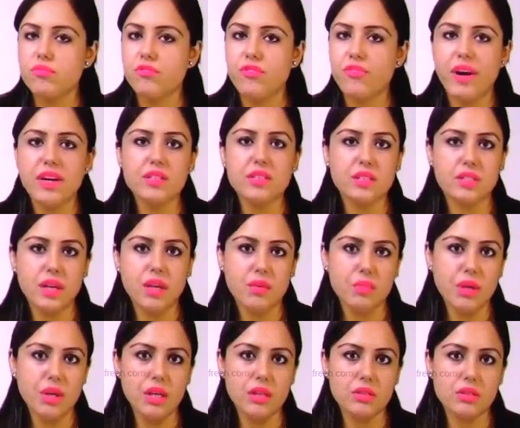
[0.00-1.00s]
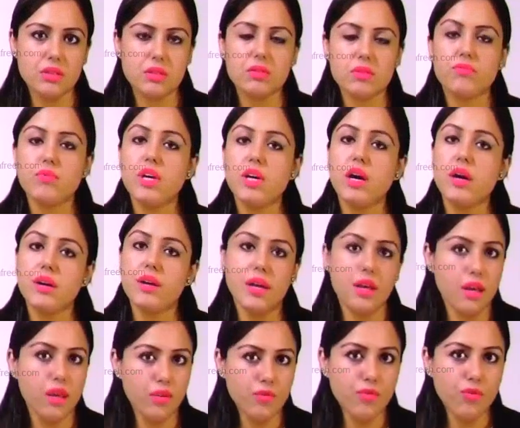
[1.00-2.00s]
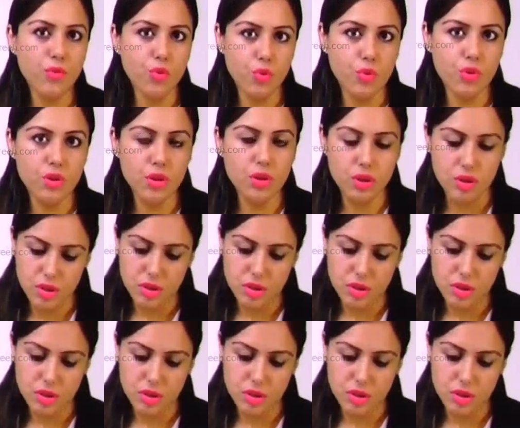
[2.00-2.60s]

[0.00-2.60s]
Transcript: fed state means we are taking food.